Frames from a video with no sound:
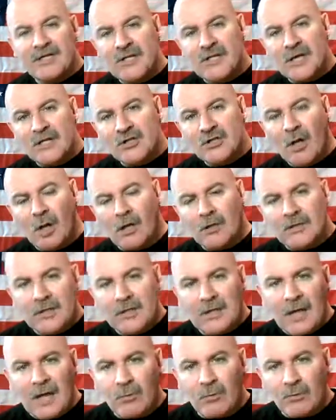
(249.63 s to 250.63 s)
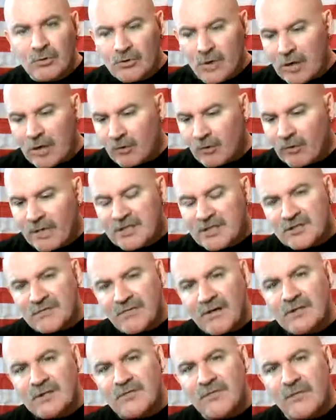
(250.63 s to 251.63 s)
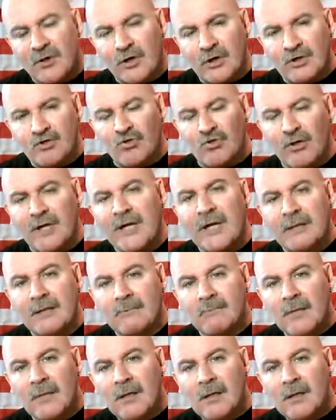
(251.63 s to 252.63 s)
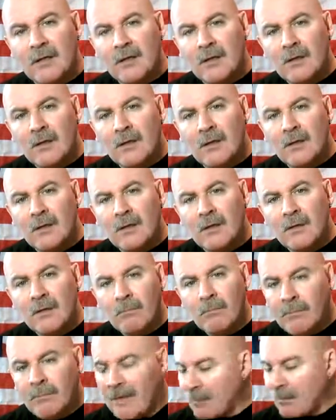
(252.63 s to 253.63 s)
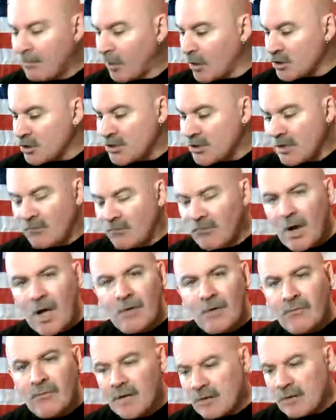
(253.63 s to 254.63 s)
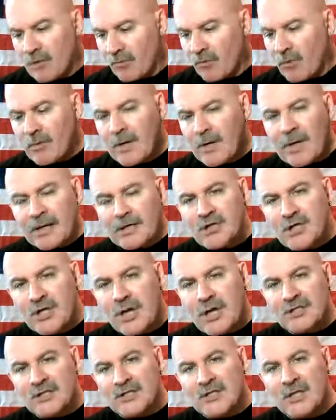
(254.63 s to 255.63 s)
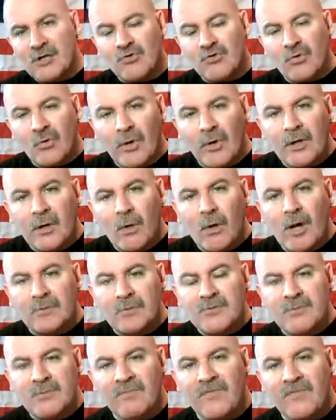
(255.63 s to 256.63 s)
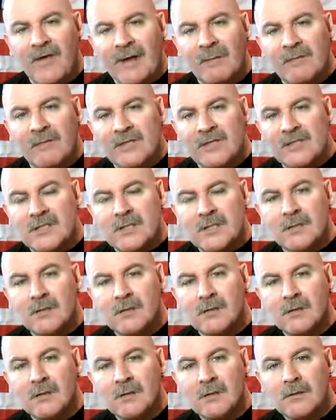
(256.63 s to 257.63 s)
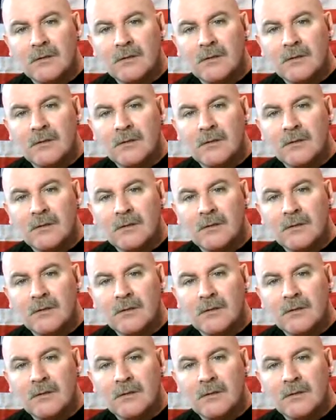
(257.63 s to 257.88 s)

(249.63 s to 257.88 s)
When my son Dalton and I were trying to raise funds for Katrina, man, Marcie and Rod wrote out a check and said, Troy, go help some families.